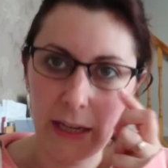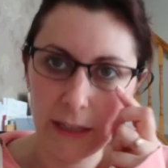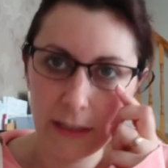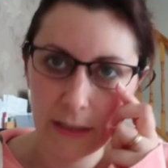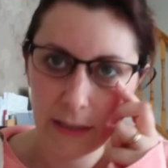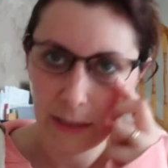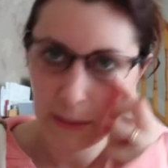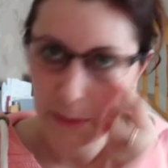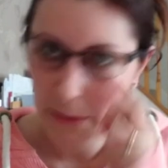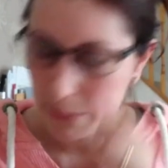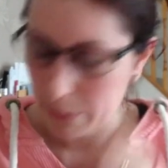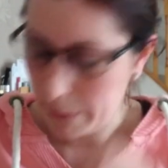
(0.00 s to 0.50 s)
It
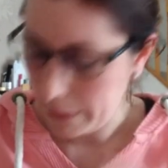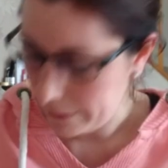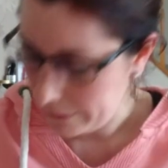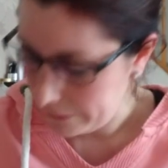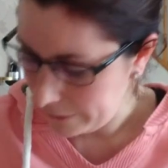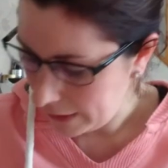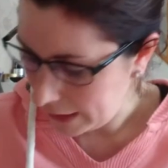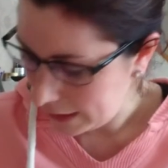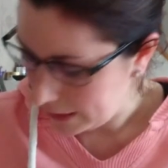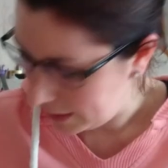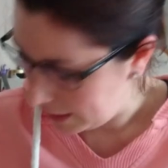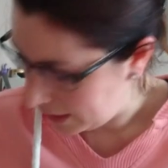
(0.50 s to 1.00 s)
seems a bit
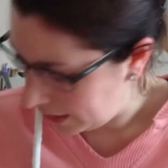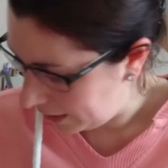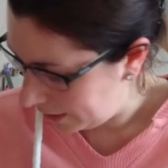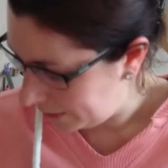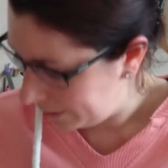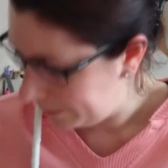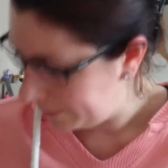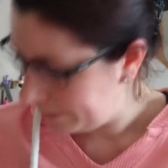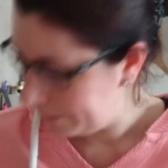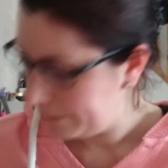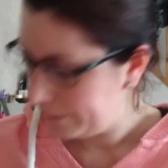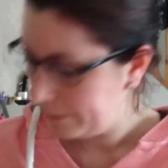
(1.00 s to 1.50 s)
flatter.
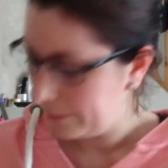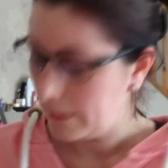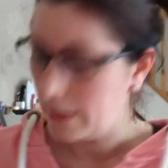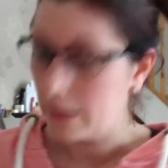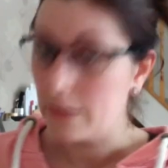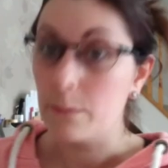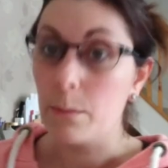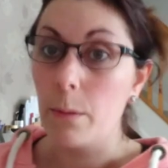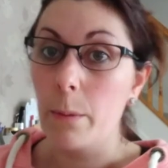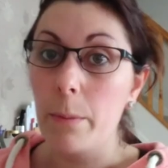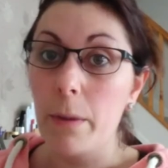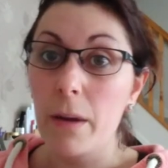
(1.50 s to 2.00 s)

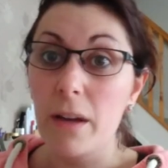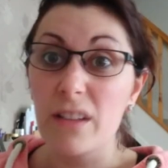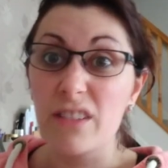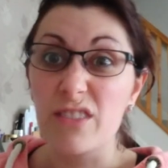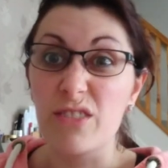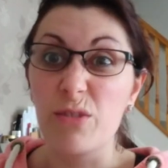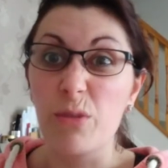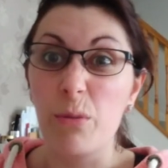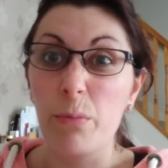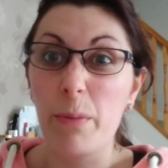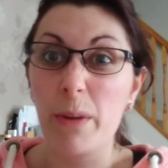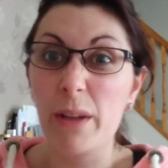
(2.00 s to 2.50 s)
That's my
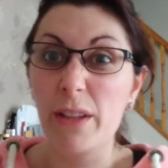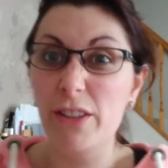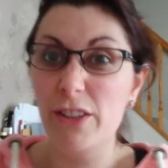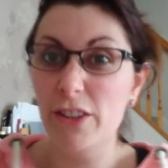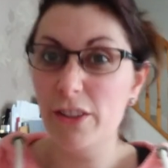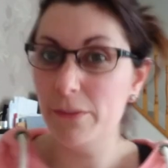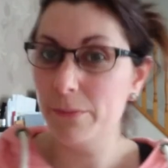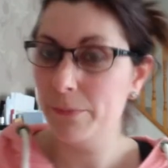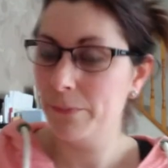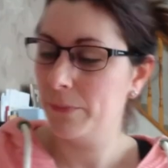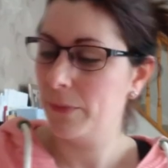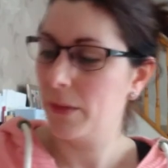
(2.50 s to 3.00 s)
personal opinion.